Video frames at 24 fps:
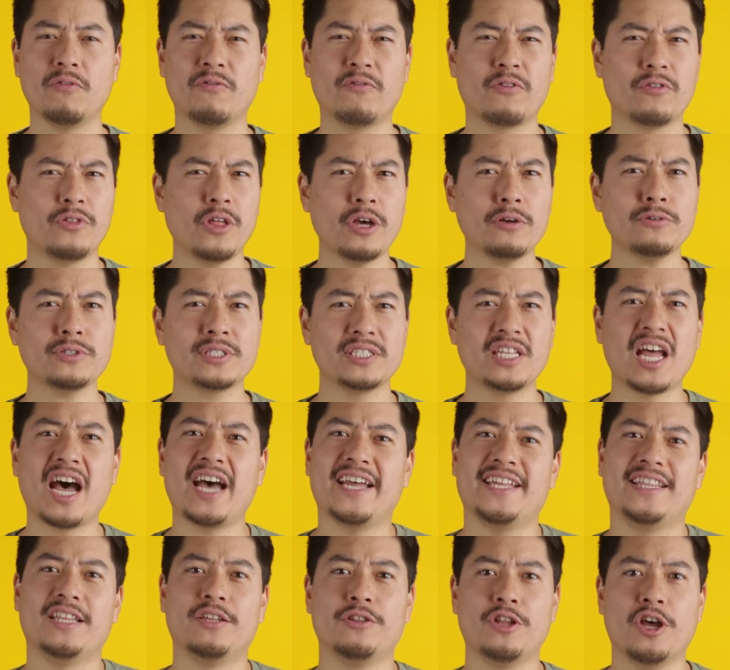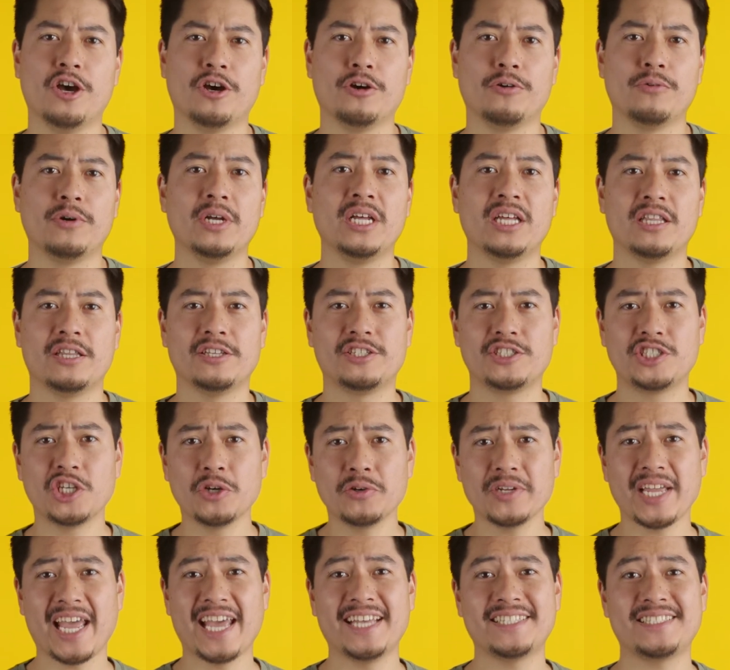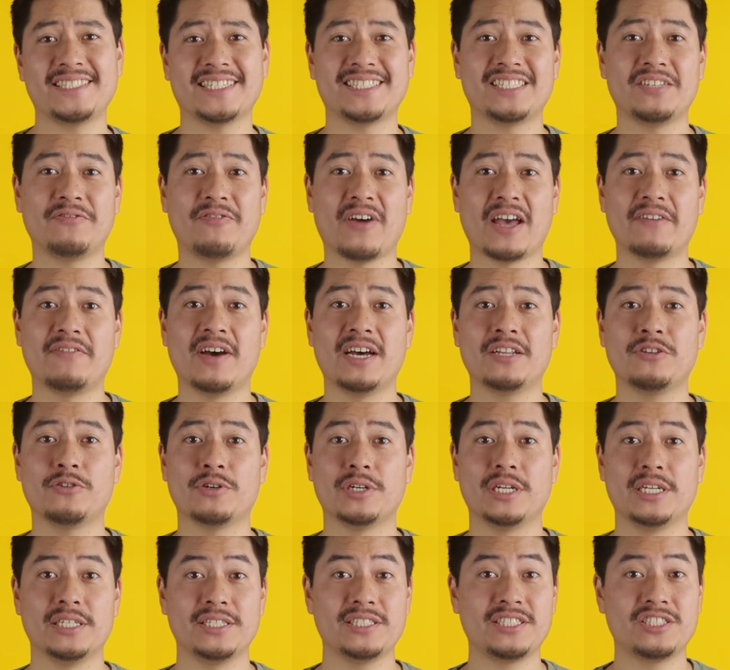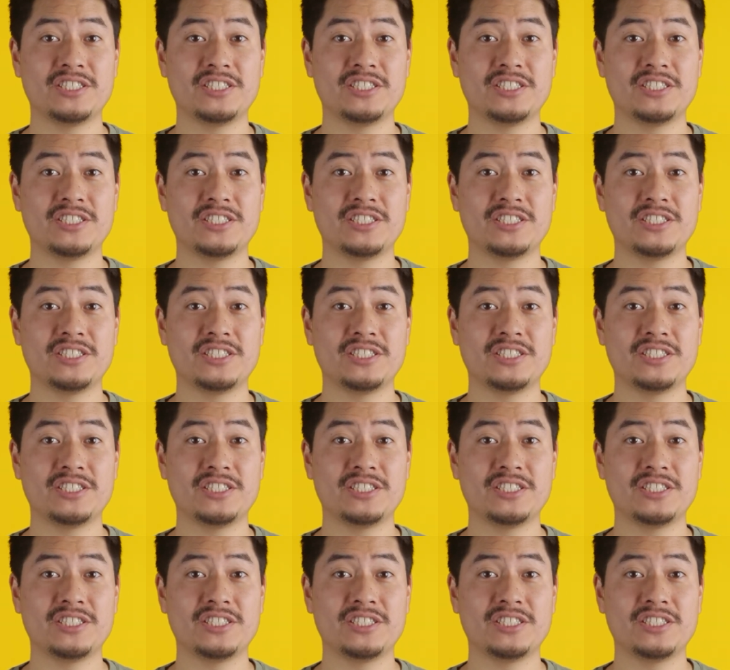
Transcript: For those not in the know, the Sony a6500 is